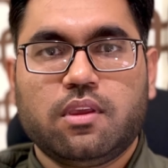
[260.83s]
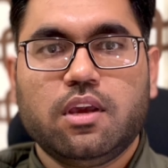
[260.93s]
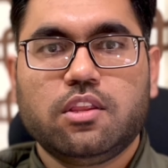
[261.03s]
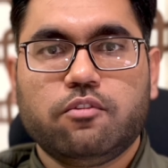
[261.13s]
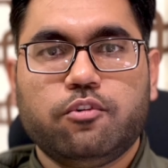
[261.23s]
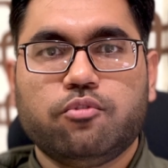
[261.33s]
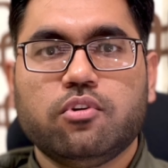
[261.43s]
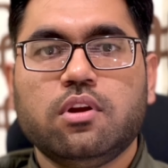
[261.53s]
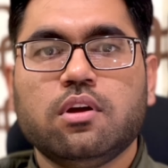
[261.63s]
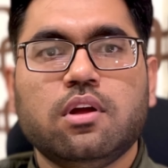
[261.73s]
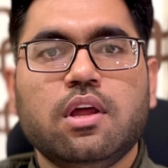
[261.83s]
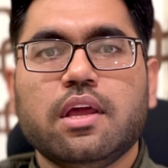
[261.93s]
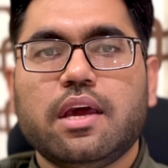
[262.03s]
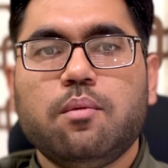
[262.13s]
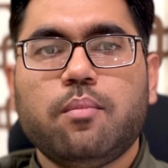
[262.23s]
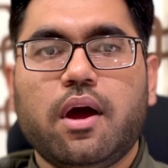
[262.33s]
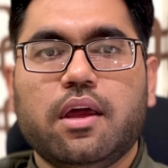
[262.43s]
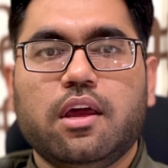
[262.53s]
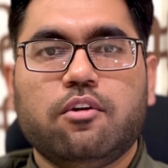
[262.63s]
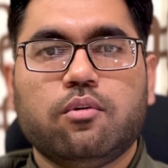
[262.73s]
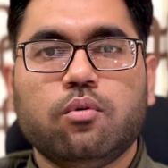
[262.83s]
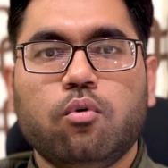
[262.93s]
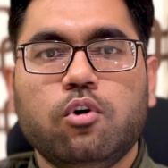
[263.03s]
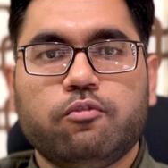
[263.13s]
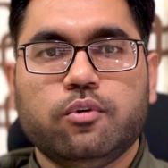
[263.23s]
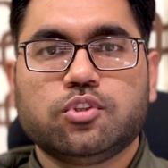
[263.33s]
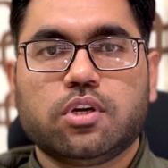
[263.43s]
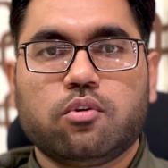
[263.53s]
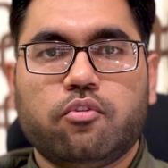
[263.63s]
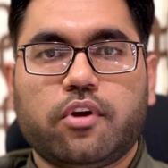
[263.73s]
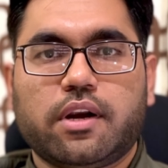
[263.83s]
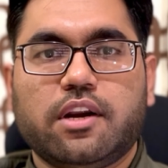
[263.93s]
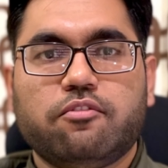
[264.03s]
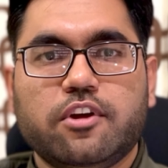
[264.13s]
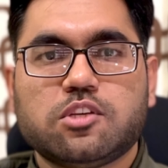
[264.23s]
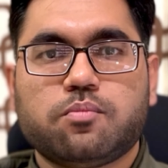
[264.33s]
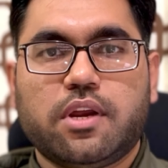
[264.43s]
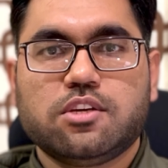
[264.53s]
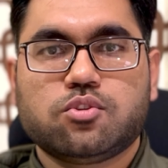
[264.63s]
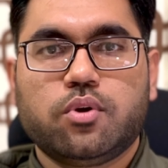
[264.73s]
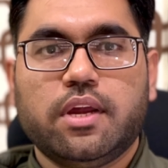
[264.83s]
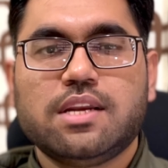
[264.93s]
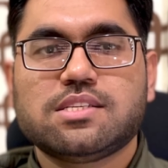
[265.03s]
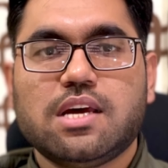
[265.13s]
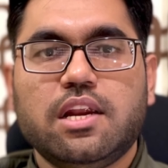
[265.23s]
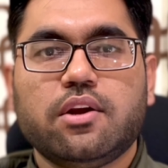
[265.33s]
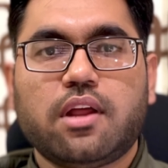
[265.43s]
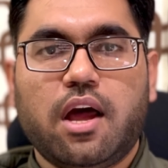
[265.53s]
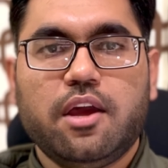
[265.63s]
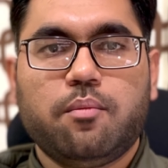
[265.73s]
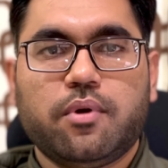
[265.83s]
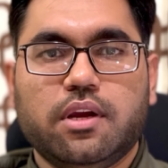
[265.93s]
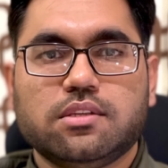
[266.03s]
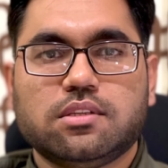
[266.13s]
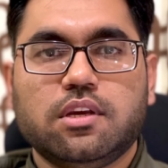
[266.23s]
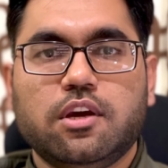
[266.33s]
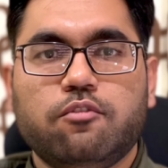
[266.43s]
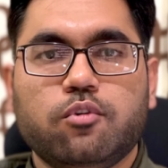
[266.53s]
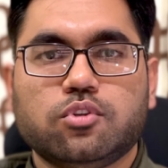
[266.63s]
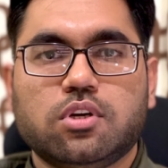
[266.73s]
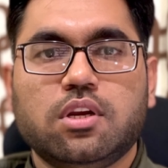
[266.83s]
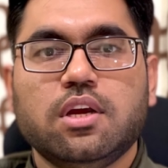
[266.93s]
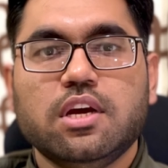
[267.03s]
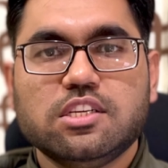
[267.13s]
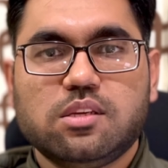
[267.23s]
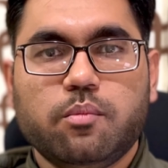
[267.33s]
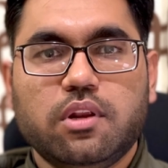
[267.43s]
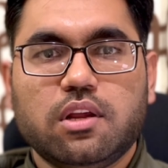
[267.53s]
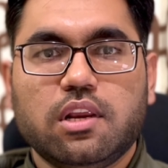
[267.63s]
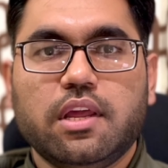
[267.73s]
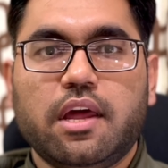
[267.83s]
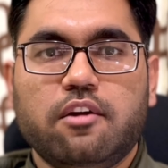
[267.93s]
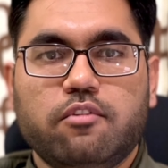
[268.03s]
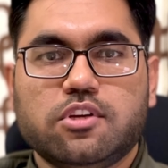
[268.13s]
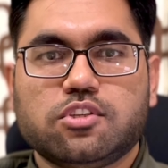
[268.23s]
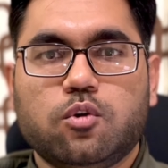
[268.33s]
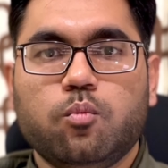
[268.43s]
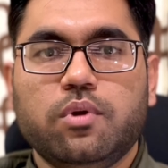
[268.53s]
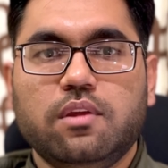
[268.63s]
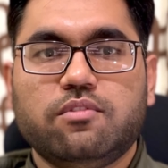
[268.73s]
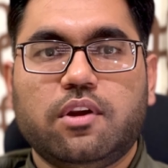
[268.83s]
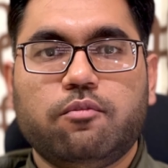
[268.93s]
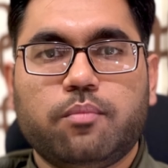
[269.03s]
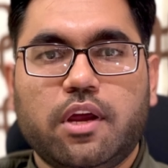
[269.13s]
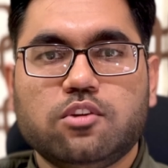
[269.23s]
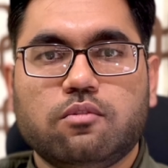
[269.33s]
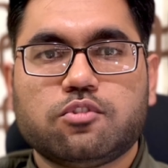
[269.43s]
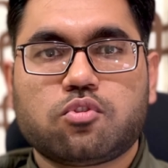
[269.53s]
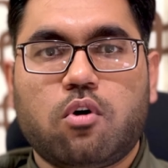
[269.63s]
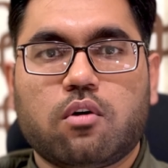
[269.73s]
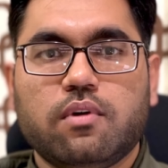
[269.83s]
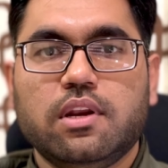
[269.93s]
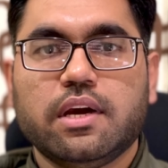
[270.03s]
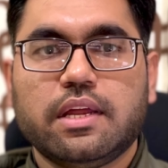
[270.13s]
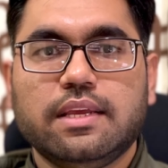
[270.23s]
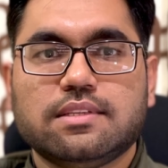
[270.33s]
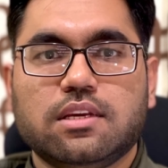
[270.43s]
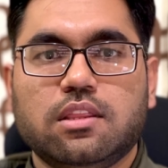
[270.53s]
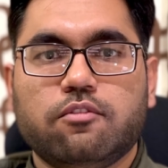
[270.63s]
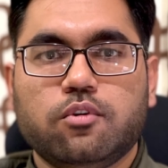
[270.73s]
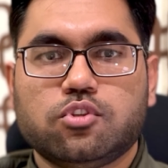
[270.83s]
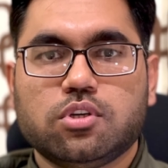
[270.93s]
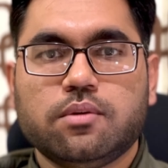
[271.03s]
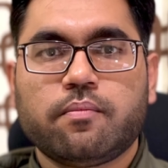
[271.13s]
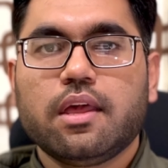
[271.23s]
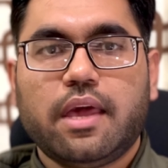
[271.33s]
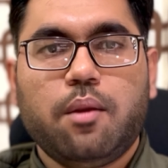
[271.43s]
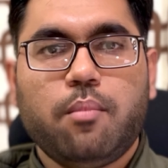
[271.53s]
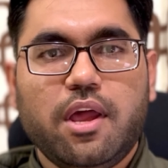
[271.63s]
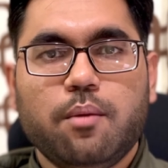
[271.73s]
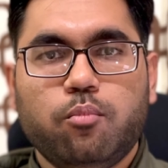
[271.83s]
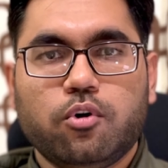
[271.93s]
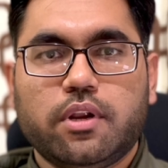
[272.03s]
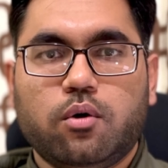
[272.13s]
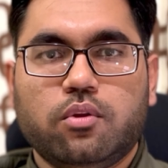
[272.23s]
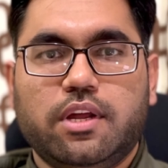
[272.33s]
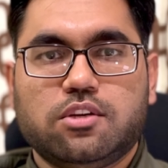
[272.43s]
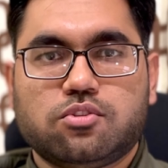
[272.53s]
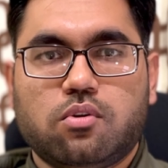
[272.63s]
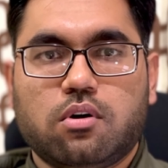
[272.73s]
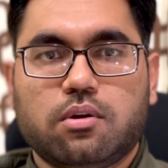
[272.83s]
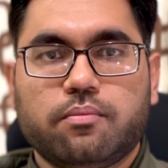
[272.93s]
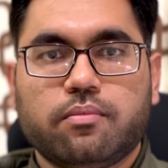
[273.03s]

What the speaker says: in the future can buy a gold future contract at a fixed price today and sell it at higher price in future. Similarly, an investor who believes that price of stock will decrease in the future can buy a put on that stock.